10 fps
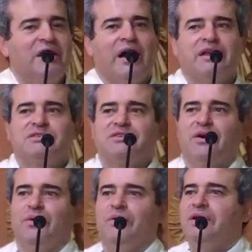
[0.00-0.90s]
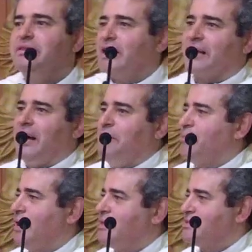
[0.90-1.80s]
and so they can't
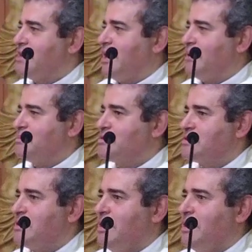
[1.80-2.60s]
pray the Psalms.